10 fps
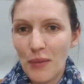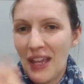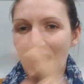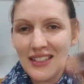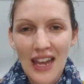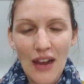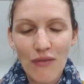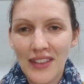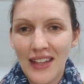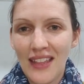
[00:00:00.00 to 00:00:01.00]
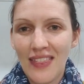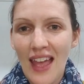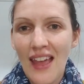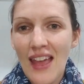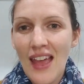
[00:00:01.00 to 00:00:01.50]
It has everything in
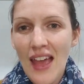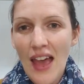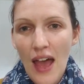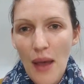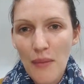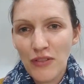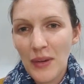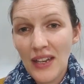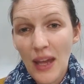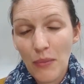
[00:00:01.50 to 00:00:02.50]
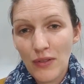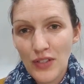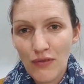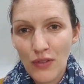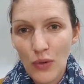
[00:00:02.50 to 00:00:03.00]
there from a number of
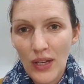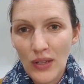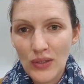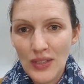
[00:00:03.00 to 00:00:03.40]
different oils,